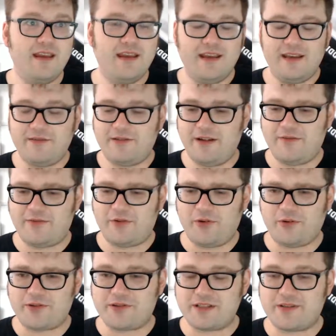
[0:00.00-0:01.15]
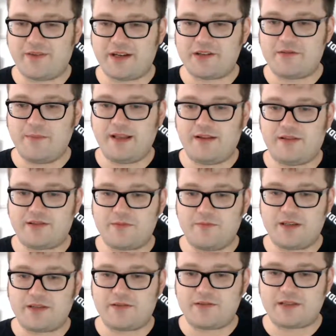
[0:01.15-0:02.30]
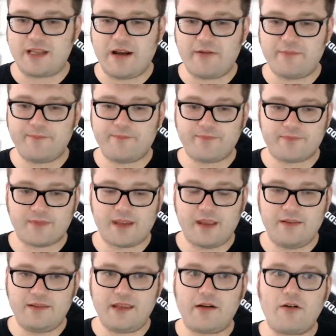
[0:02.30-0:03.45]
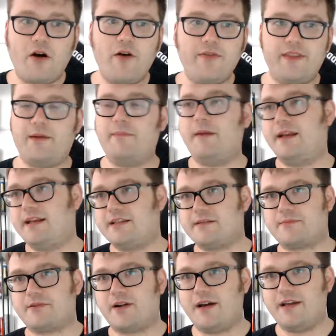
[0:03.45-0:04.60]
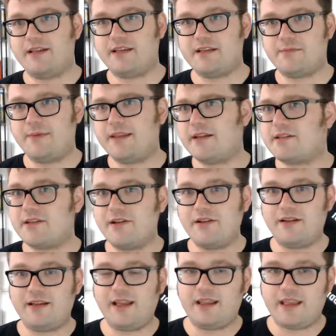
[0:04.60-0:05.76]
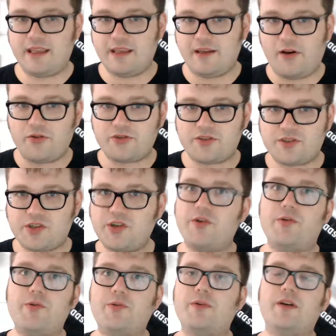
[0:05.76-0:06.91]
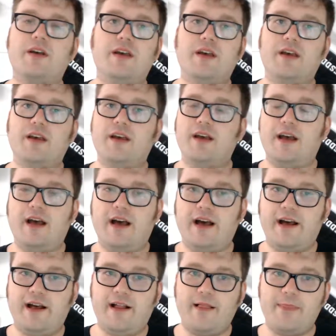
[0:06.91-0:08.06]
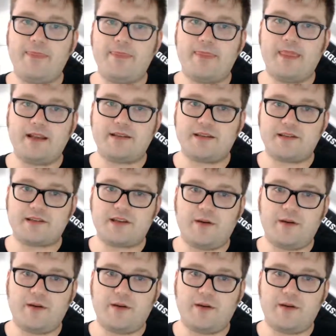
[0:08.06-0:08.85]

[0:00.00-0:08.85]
with all sorts of extra bells and whistles. Now, there aren't that many surprises, but there's certainly the odd two that does come